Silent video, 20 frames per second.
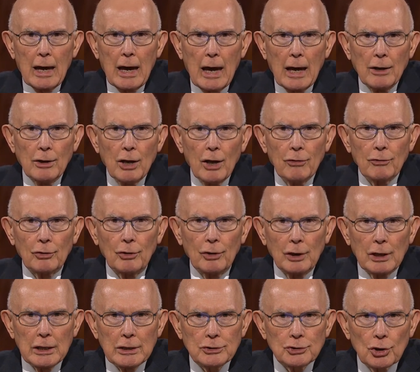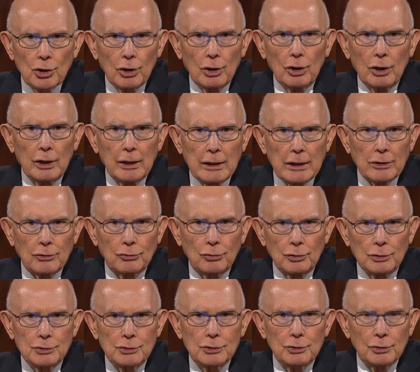another eternal
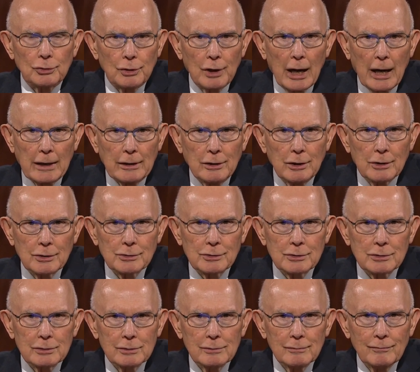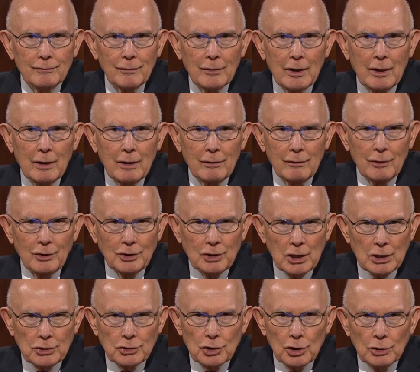interest to guide us: the
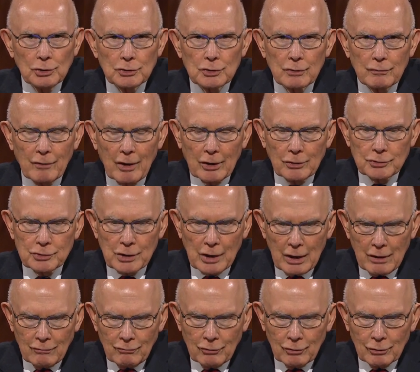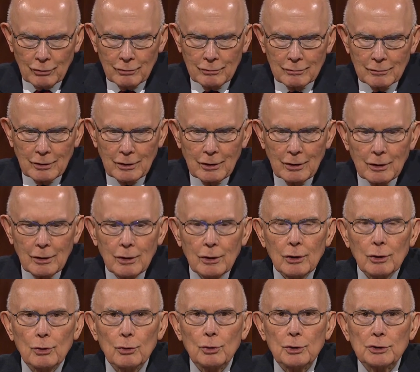teachings of our Savior,
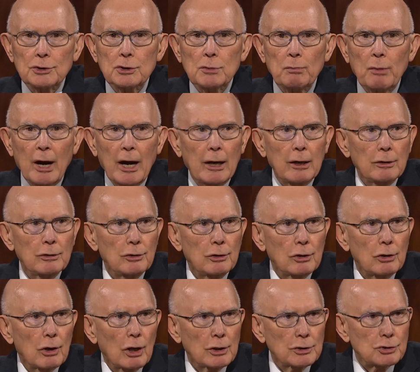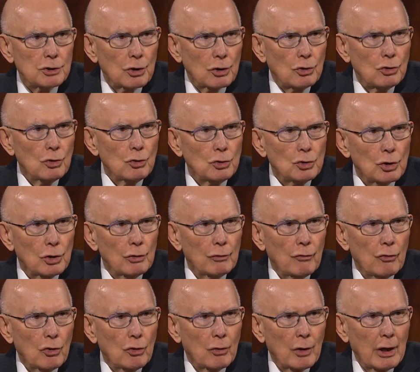who inspired the Constitution
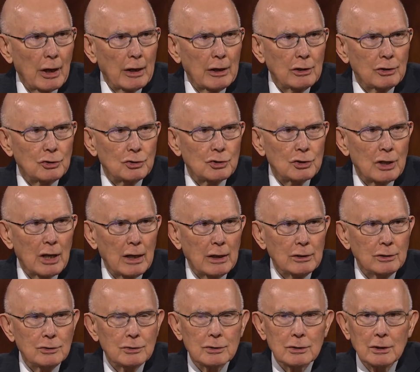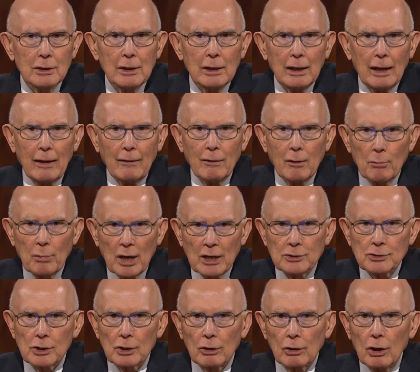of the United States and the
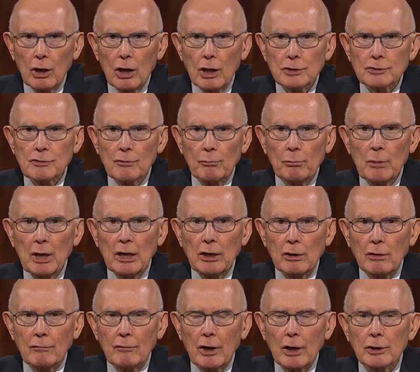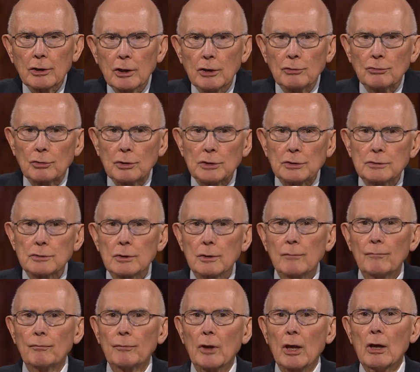basic laws of many of our countries.
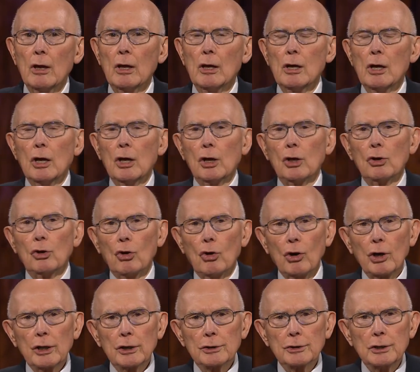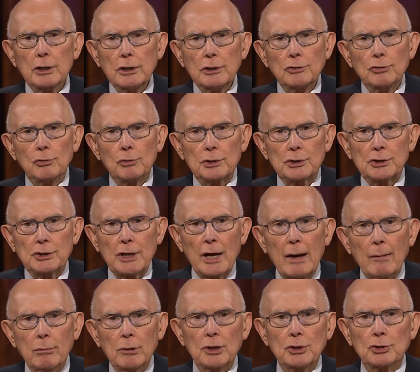Loyalty to
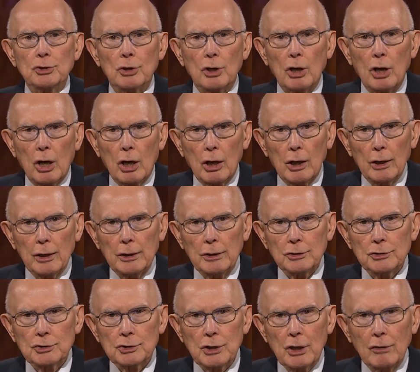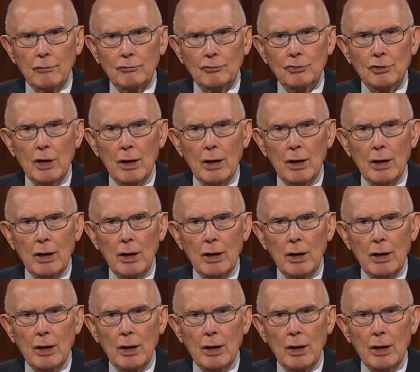established law instead of